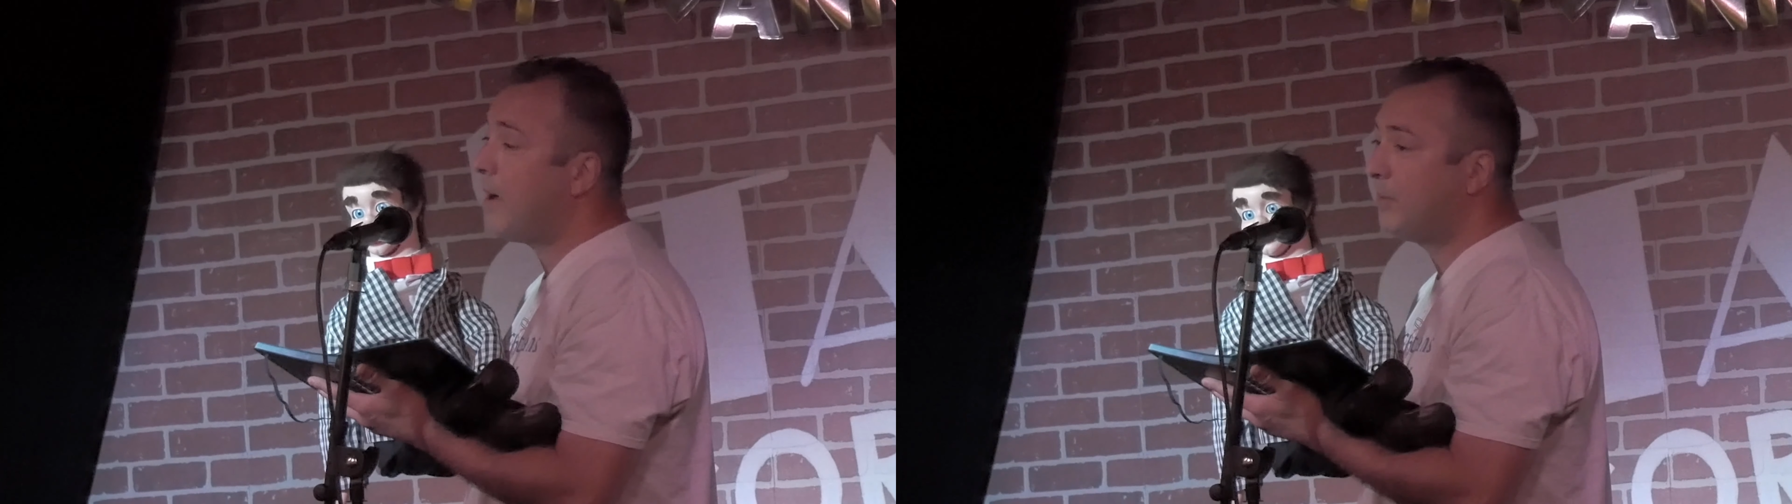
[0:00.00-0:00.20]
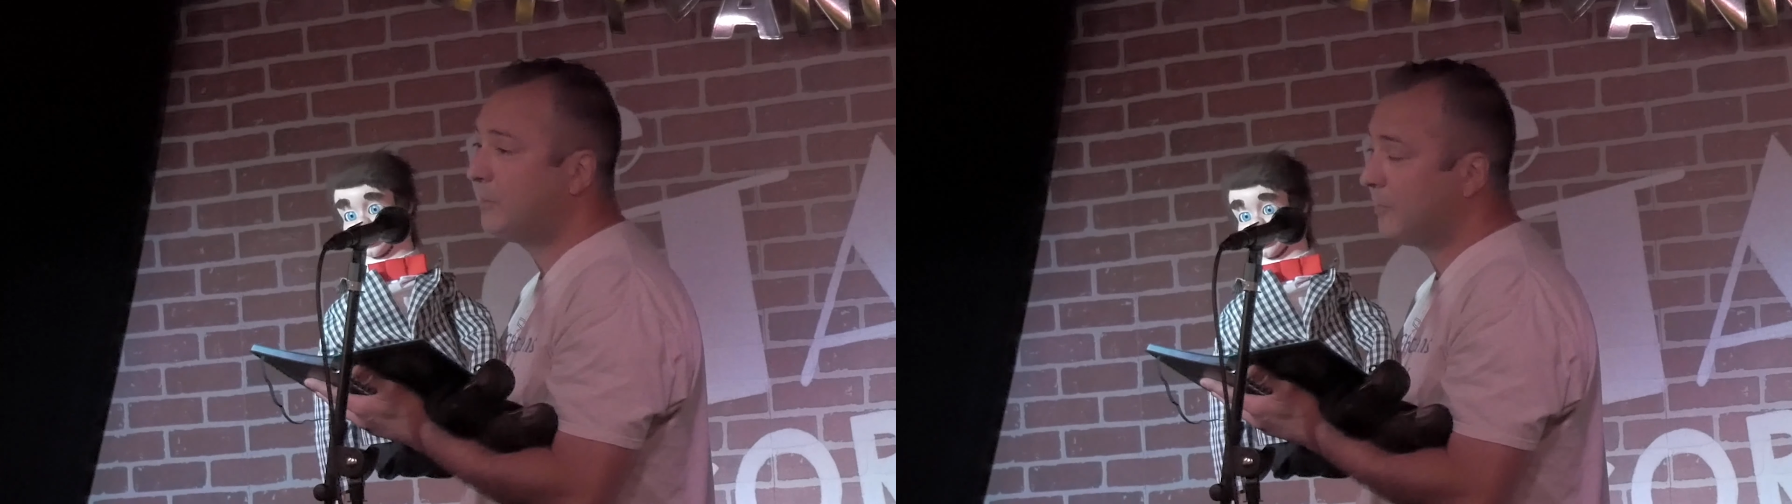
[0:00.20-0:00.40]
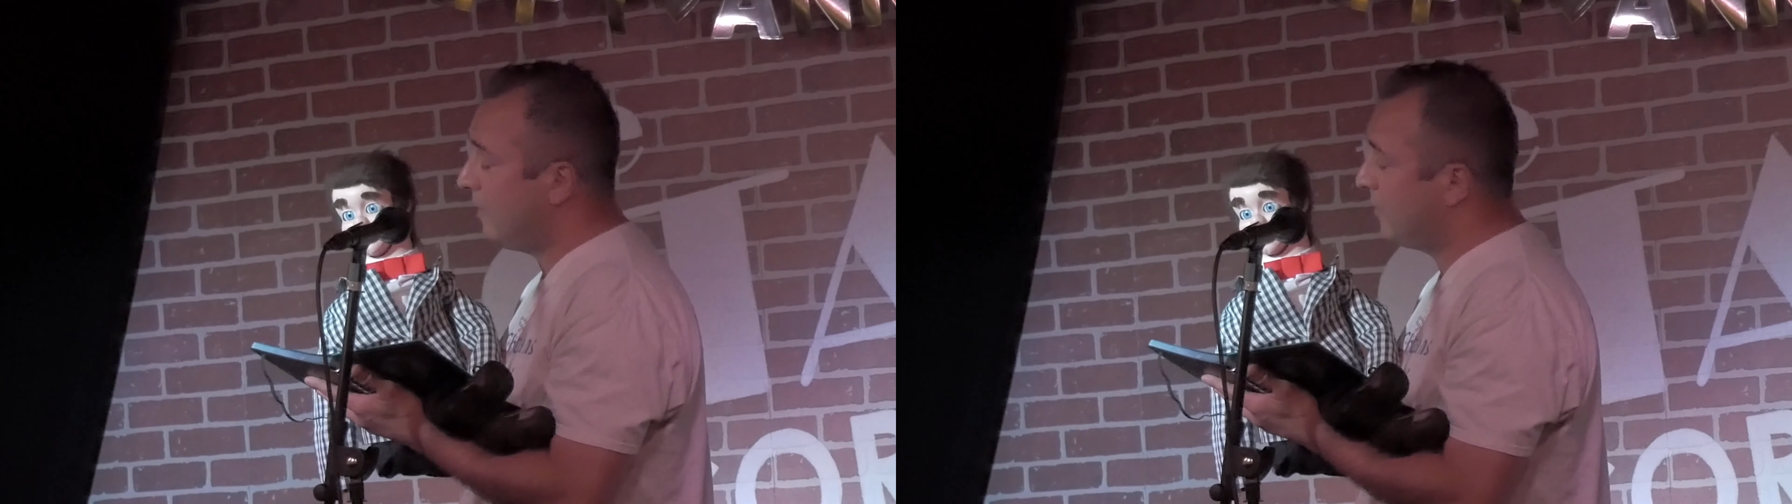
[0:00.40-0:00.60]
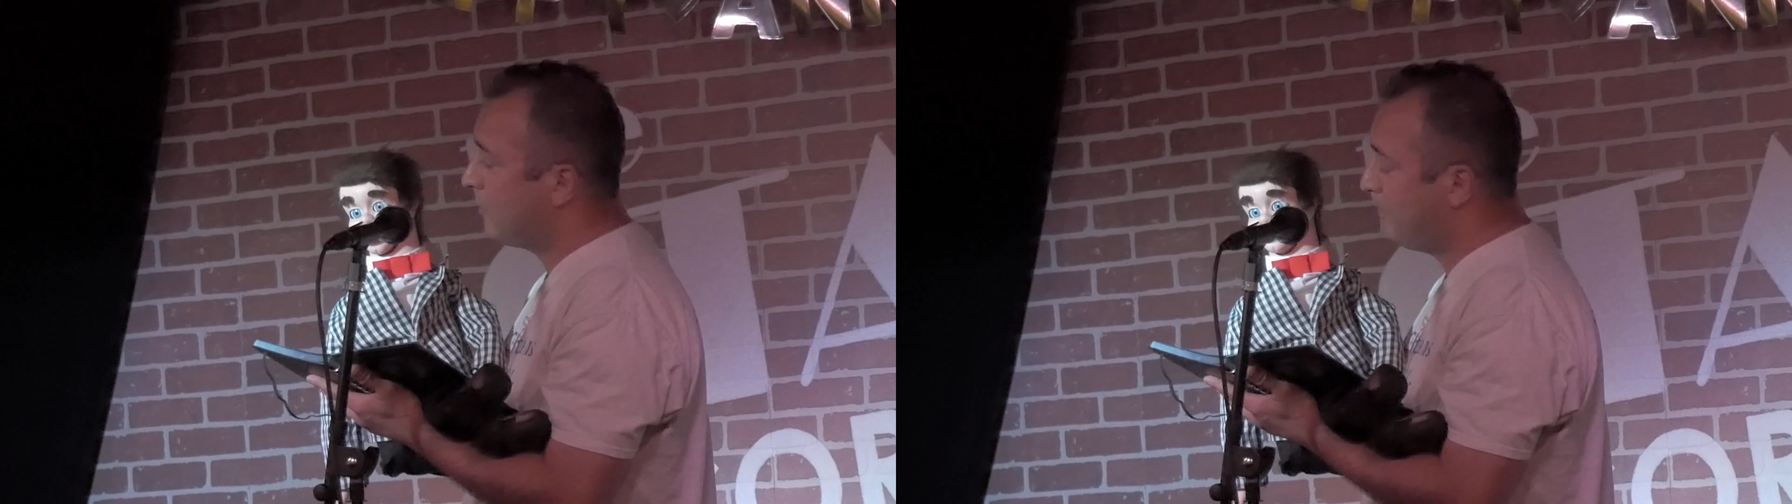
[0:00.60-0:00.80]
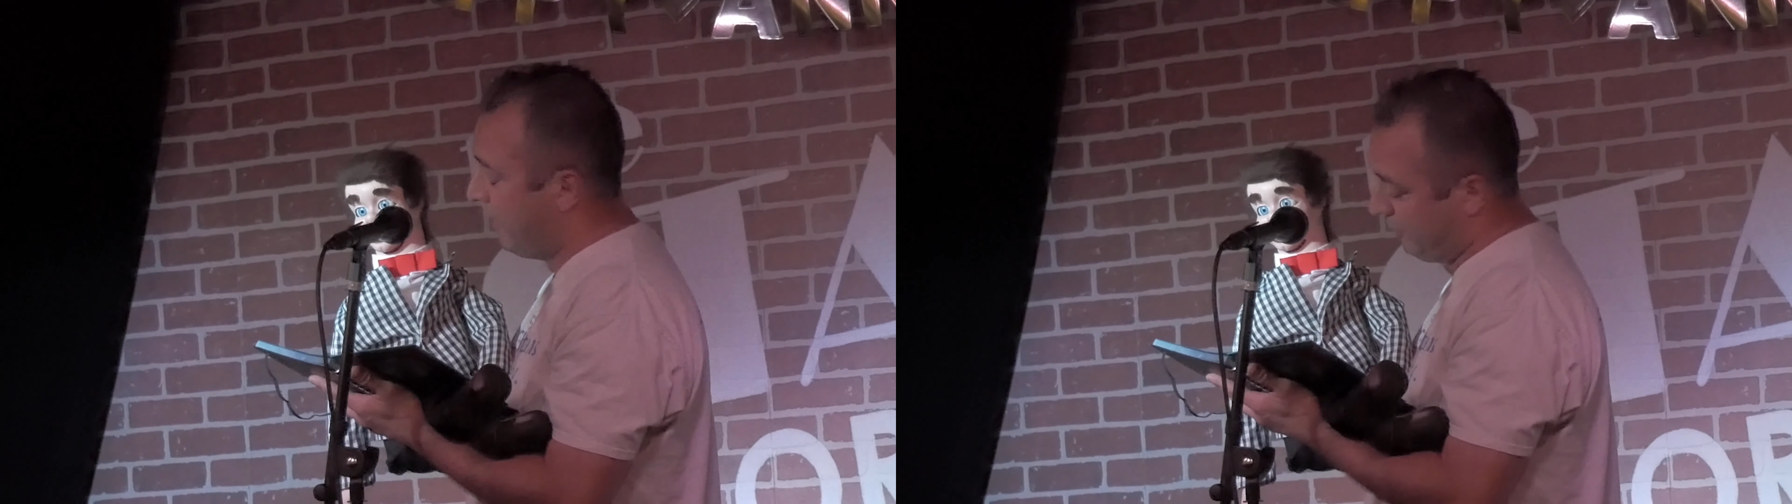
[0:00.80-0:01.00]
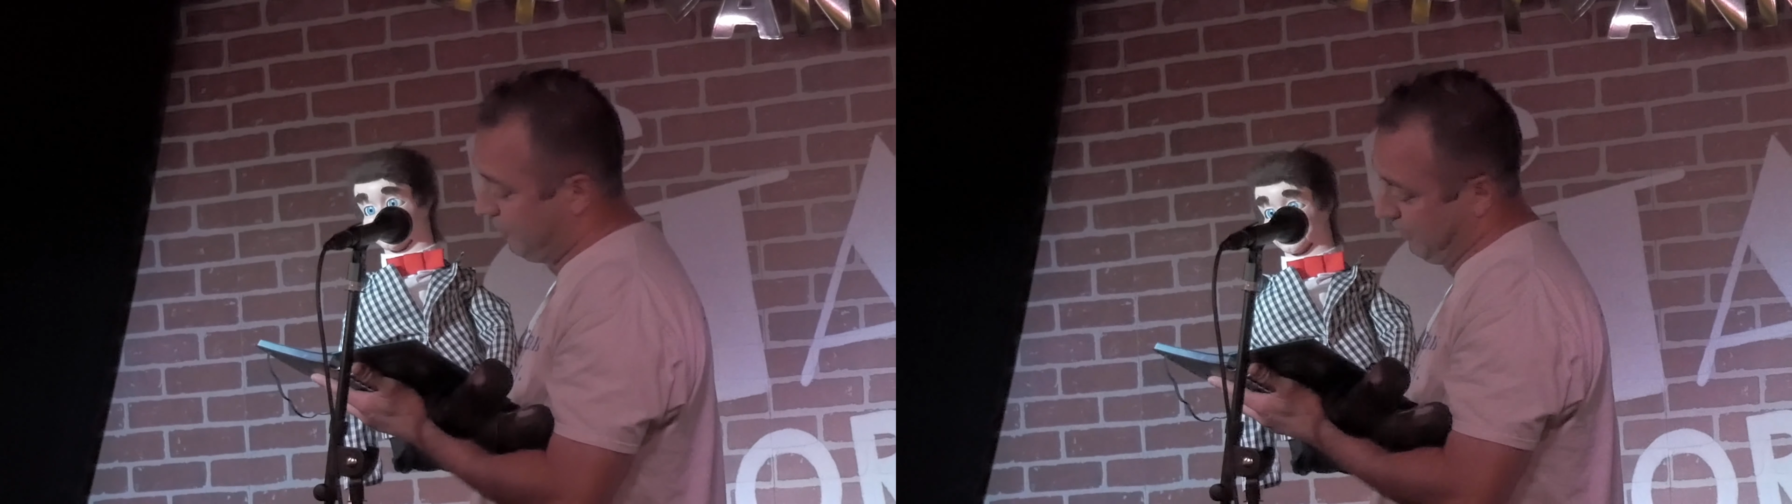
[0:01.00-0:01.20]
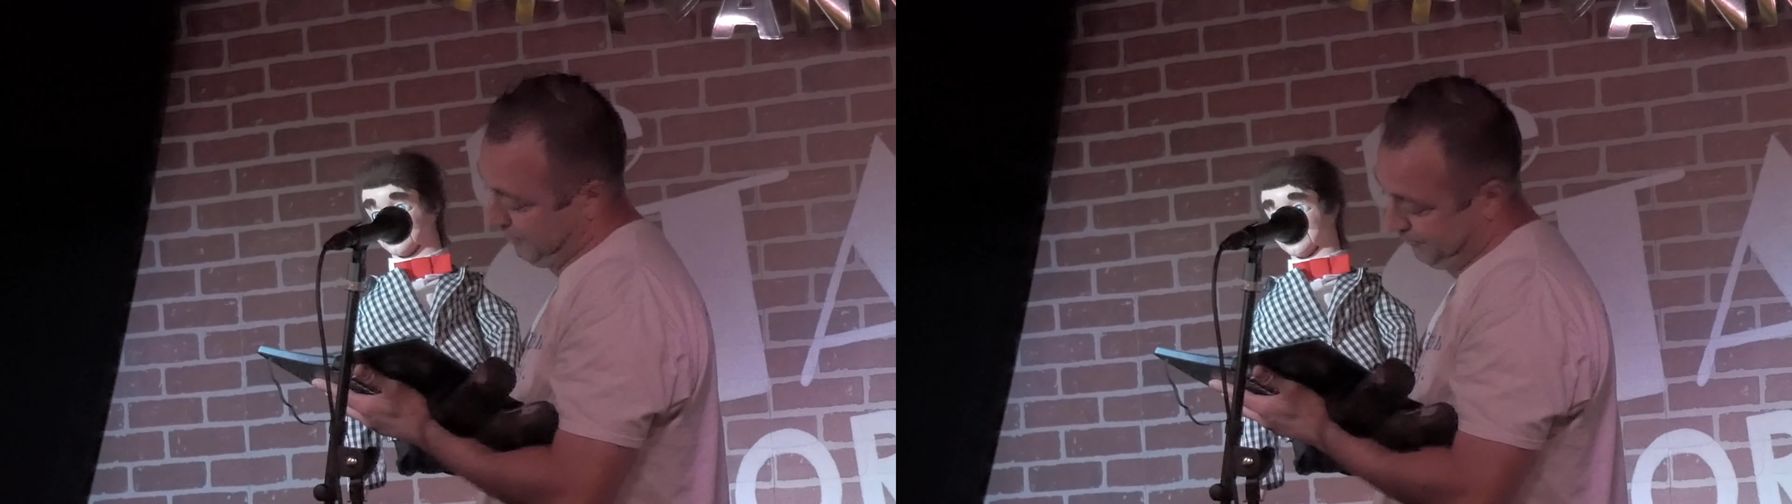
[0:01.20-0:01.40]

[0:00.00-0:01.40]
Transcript: Papa John's pizza.